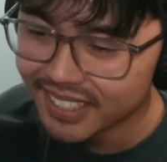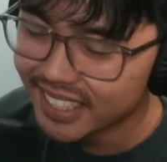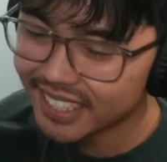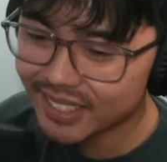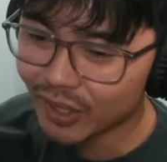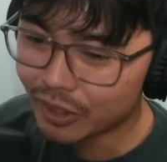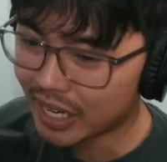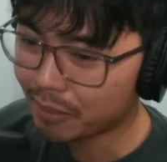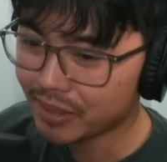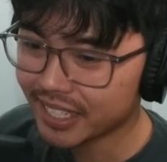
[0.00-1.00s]
It's so
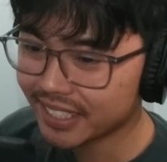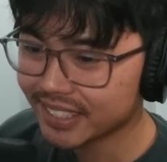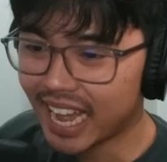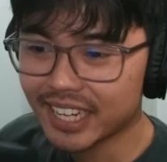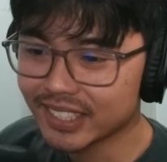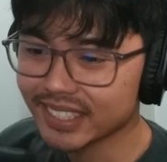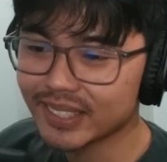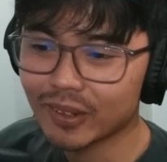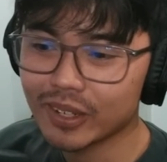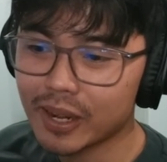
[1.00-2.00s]
dumb. It is actually
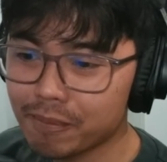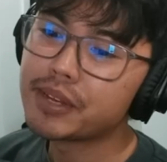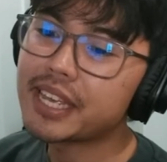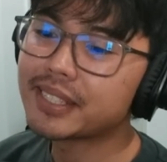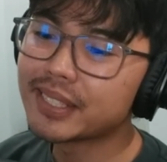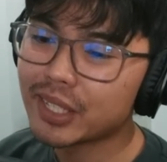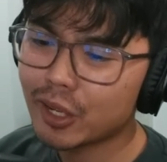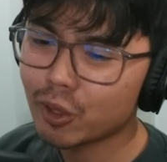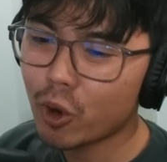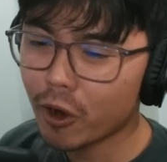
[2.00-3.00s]
so dumb. But yes, this is a
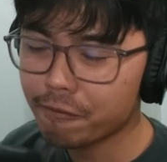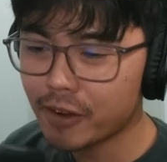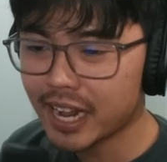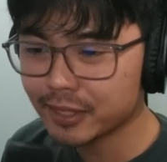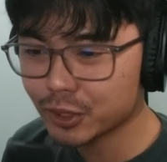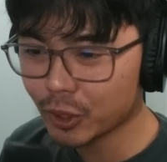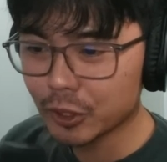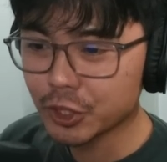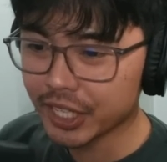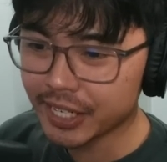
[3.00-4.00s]
glorified
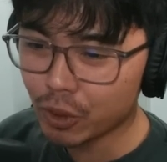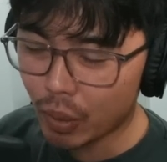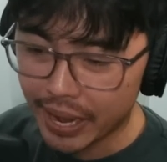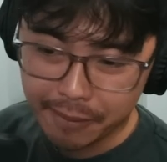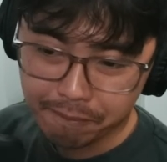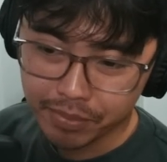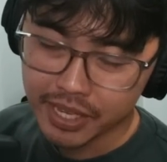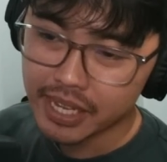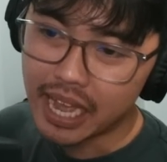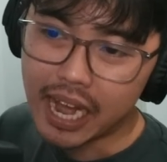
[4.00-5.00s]
searcher in a way,
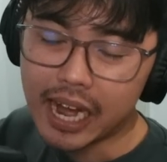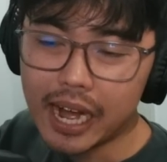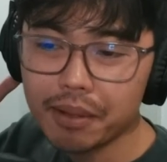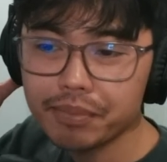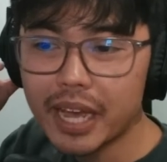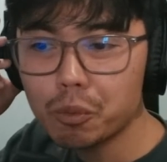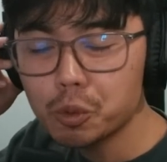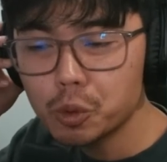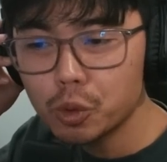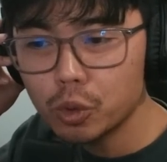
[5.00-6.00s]
that
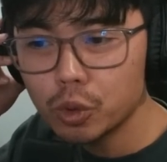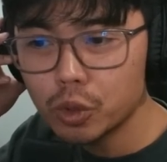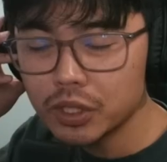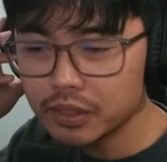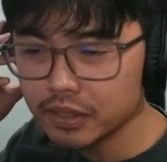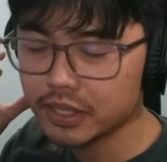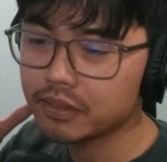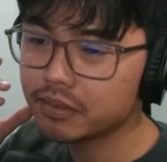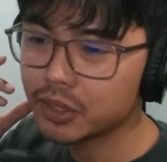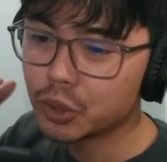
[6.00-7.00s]
will
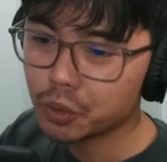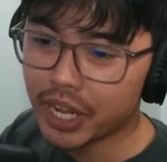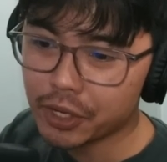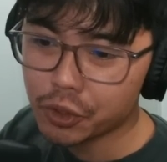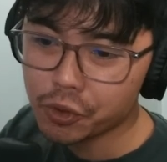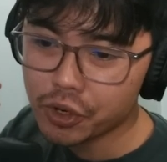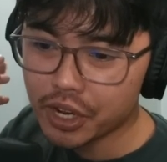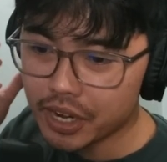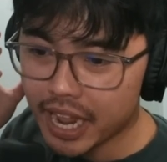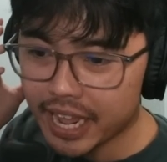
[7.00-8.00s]
still get you
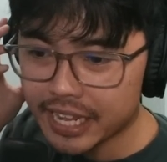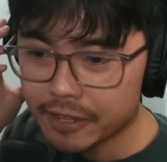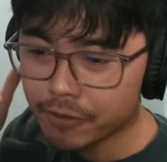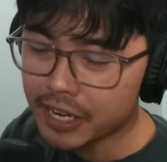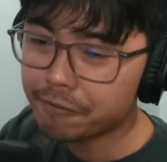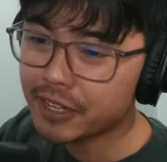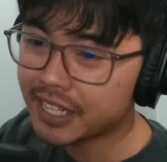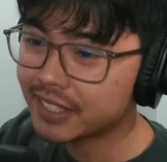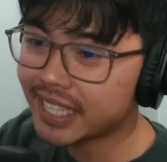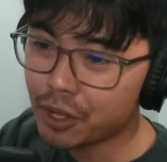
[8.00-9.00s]
net even. If it can
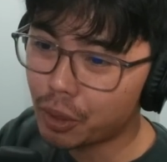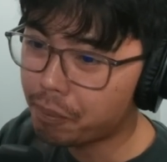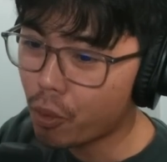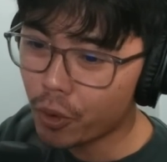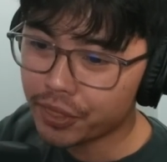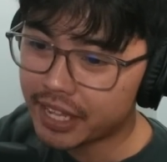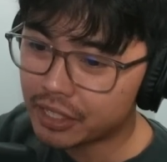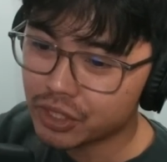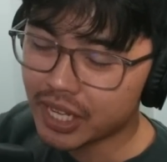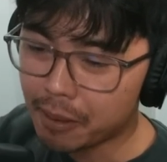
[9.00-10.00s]
stay on the board, then you
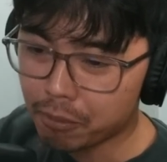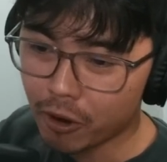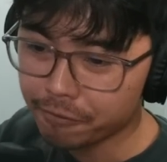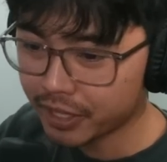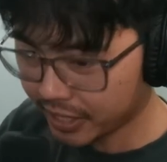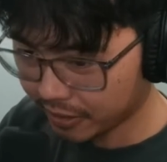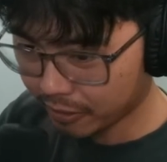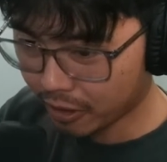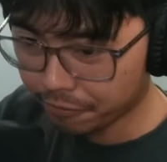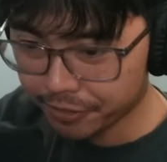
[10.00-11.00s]
start profiting
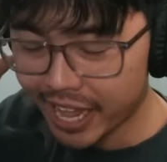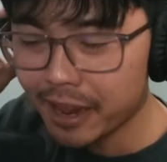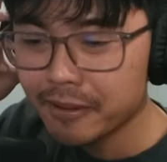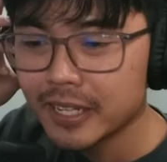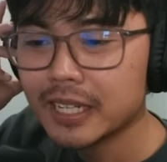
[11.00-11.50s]
off that.